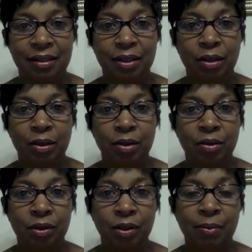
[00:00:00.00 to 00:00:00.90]
to
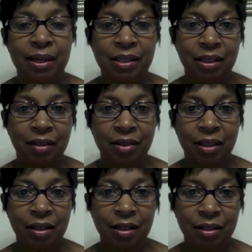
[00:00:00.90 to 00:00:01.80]
do the best in their
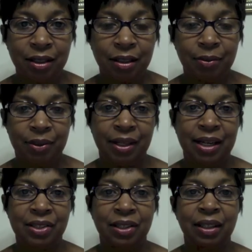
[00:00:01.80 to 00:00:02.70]
technology
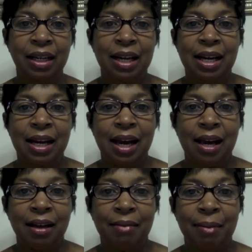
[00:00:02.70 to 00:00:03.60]
communication.
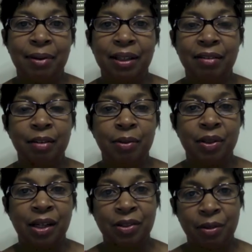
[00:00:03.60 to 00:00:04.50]
I believe
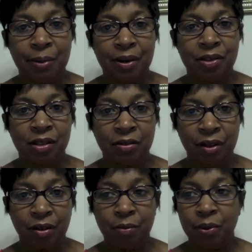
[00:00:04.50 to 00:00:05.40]
communication with parents is
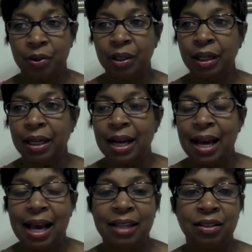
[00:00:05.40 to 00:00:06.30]
very important.
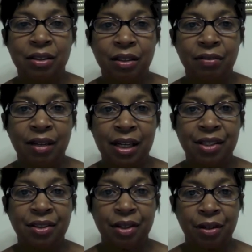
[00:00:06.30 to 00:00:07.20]
As the survey
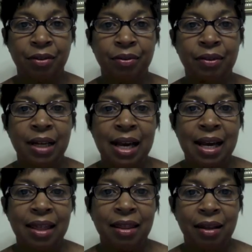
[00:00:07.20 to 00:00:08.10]
has shown,
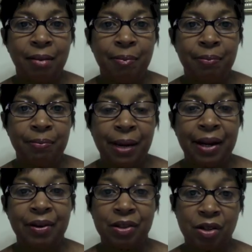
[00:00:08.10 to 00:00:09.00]
the
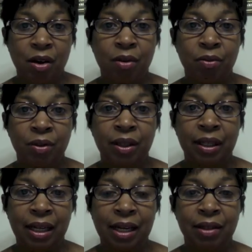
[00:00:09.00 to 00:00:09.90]
parents are
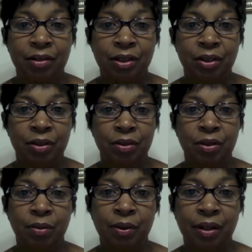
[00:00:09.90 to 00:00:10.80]
really eager to
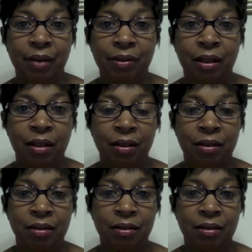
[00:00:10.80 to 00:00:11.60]
communicate with